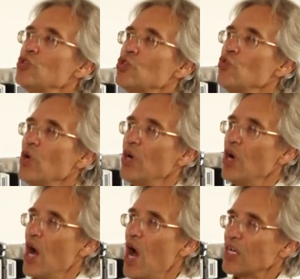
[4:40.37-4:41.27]
to
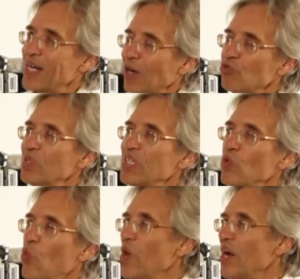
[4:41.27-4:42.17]
a
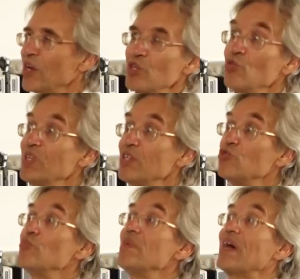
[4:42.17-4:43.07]
country where you
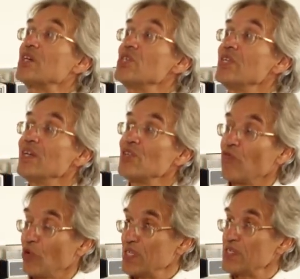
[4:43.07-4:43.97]
needed to be
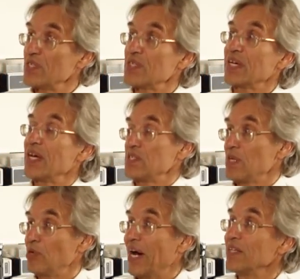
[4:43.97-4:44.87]
vaccinated, for instance,
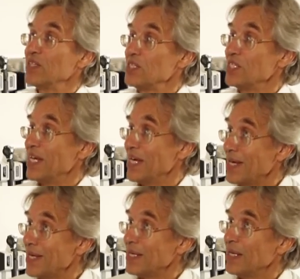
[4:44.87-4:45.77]
against hepatitis
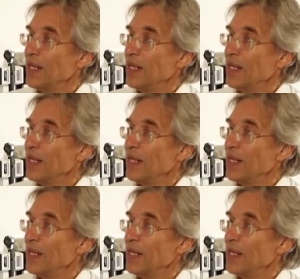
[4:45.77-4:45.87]
A.